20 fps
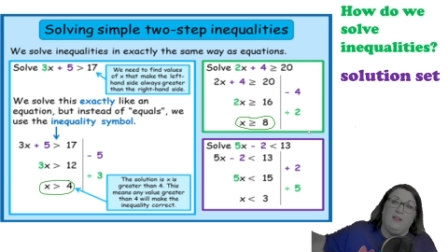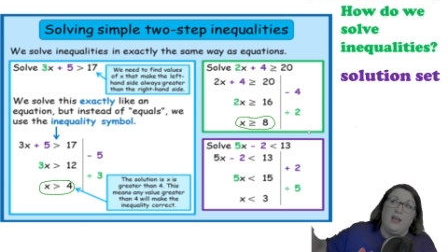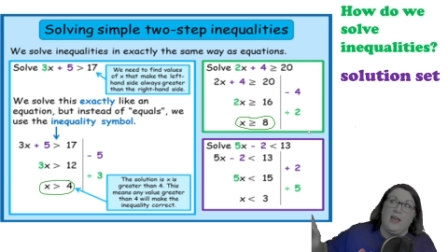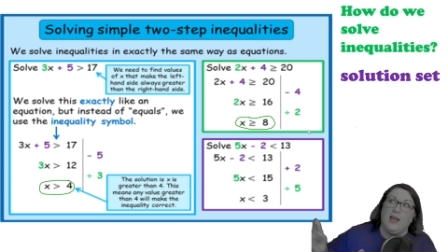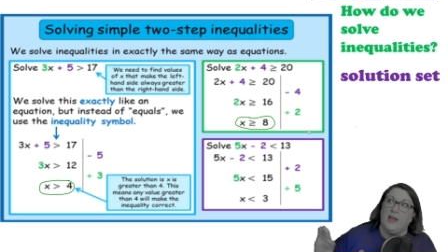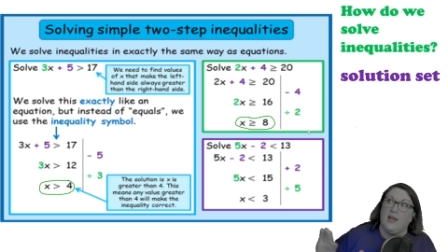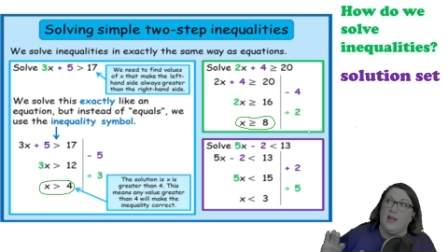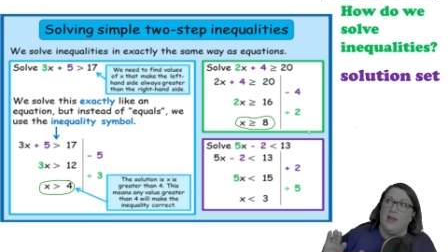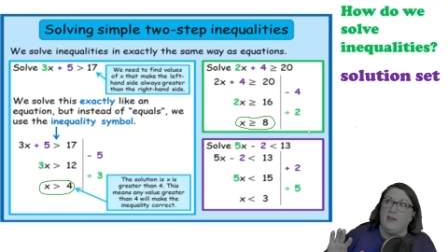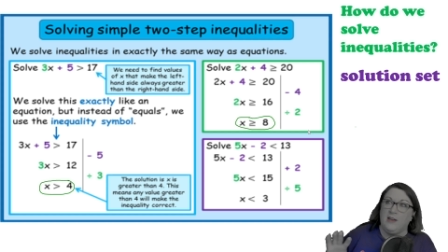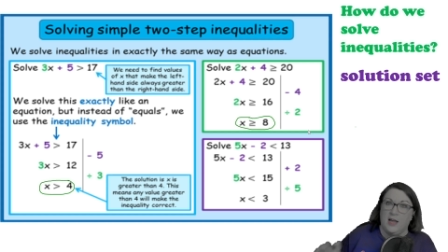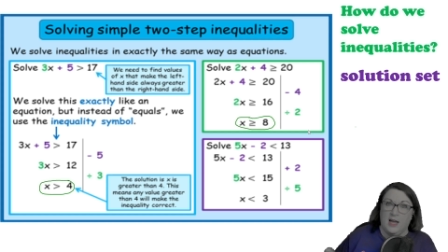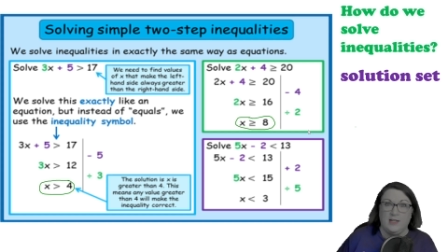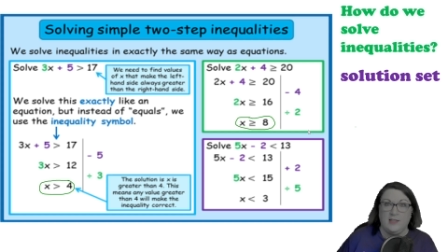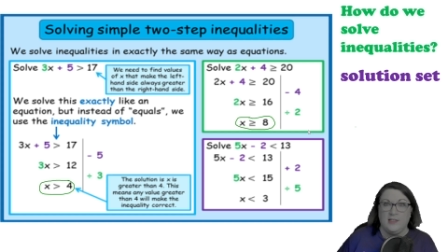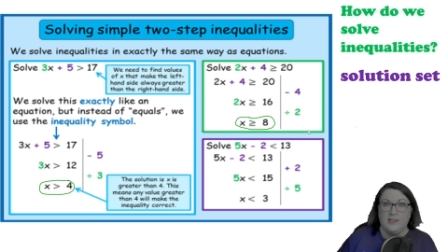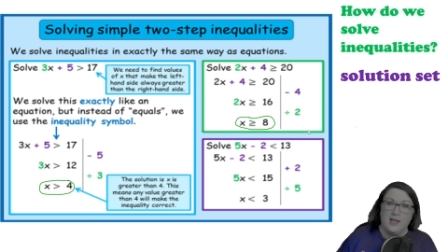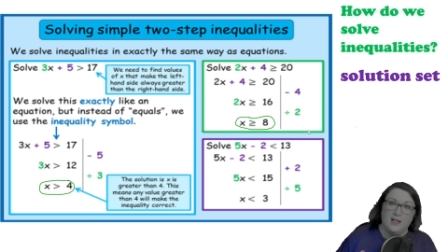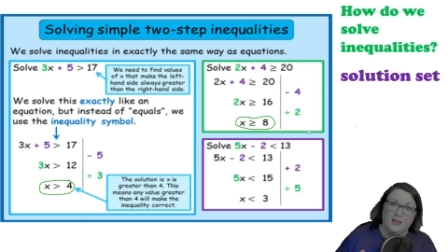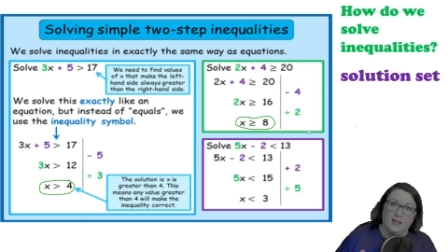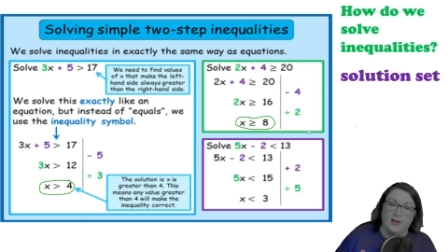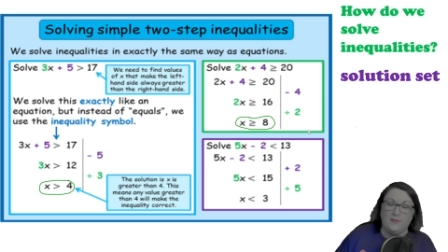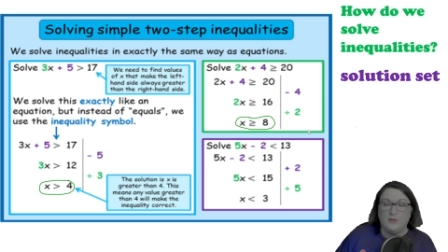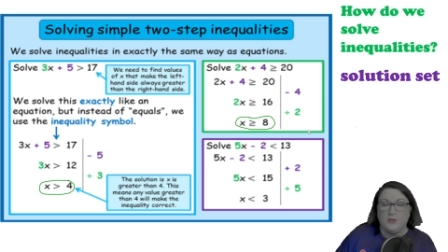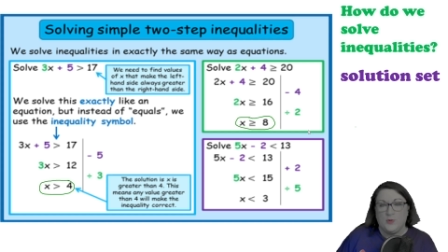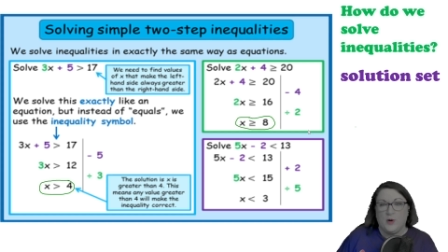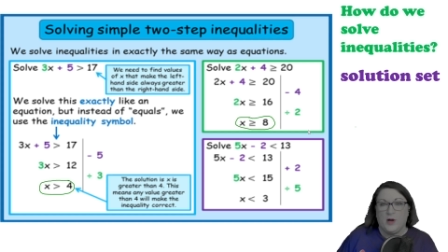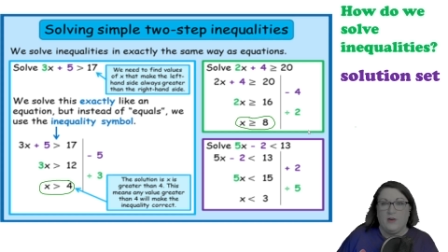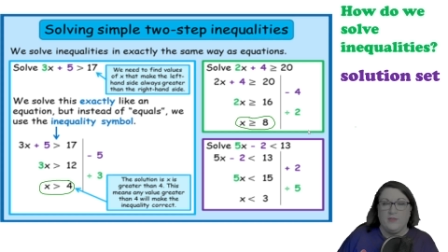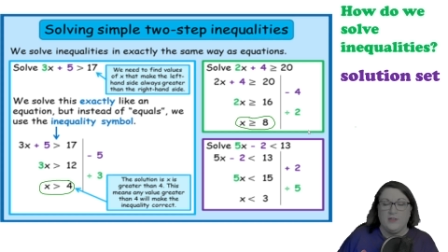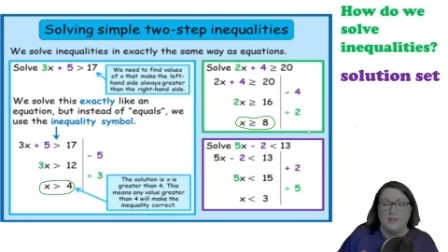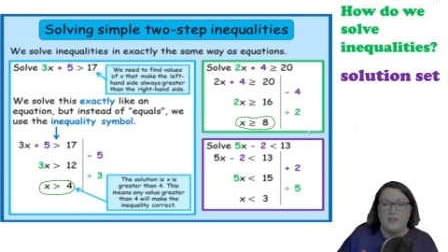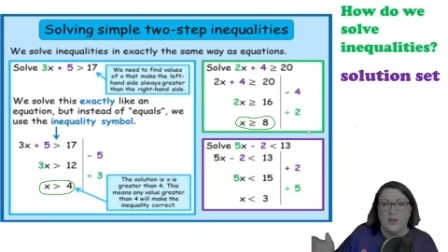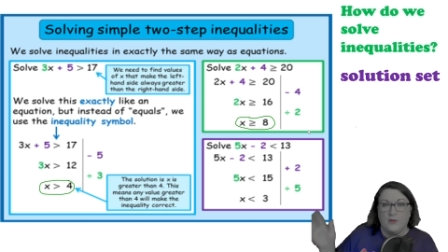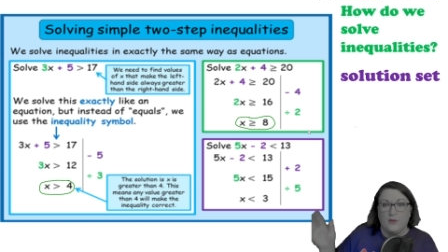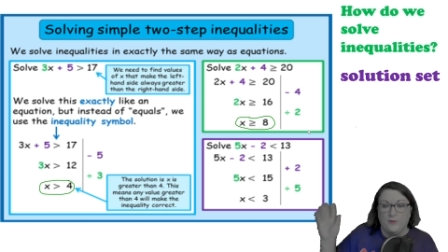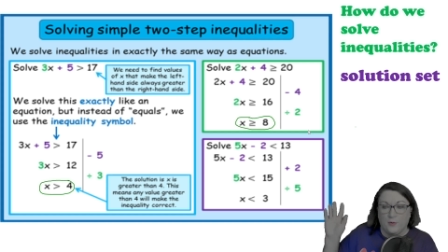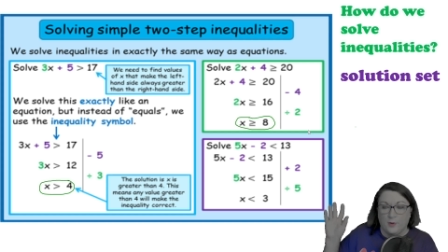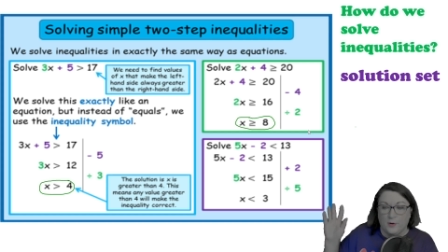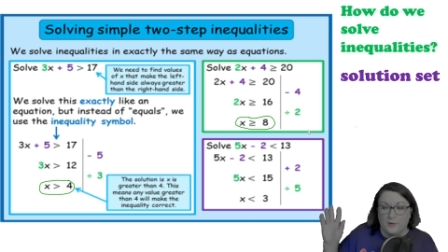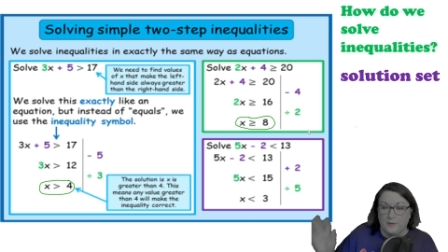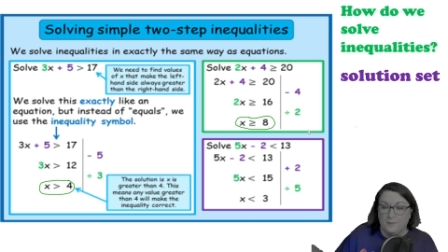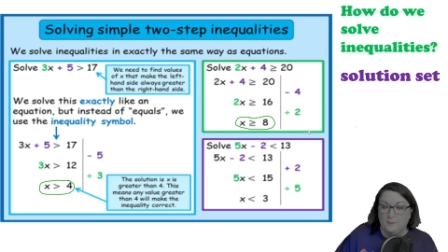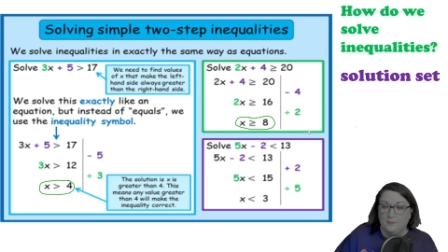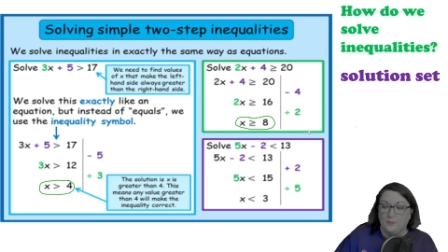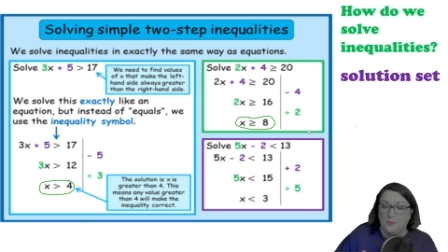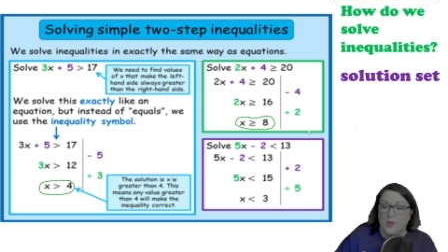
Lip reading: like 9, 10, 11, 12, and so forth.